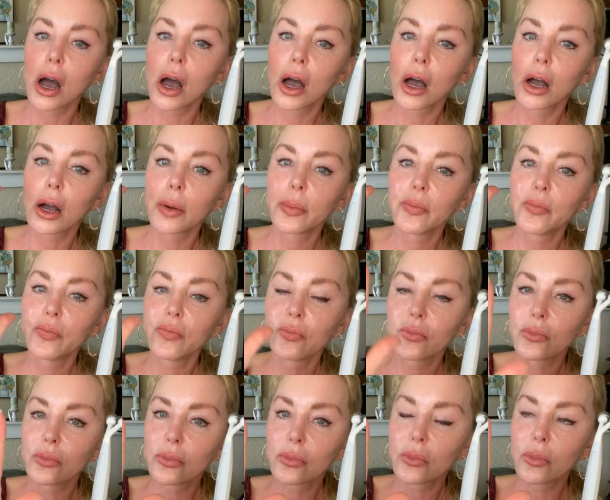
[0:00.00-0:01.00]

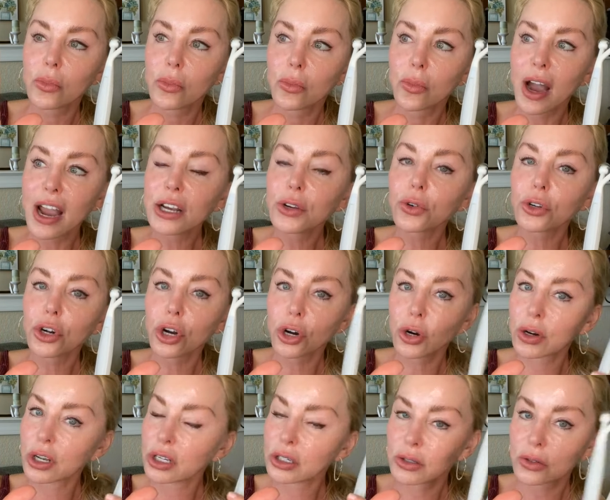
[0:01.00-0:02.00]
Um,
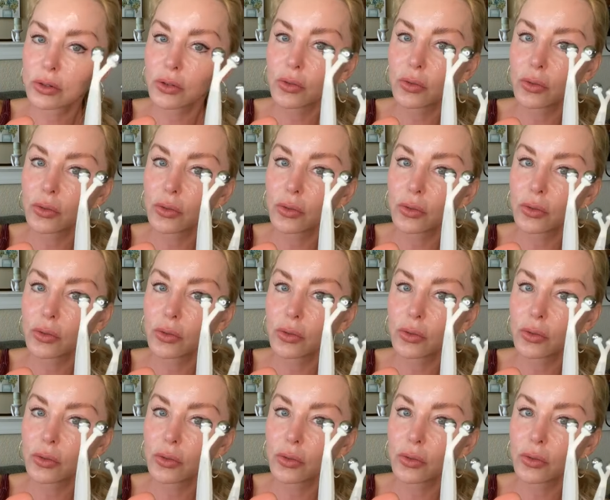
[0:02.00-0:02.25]
microcurrent,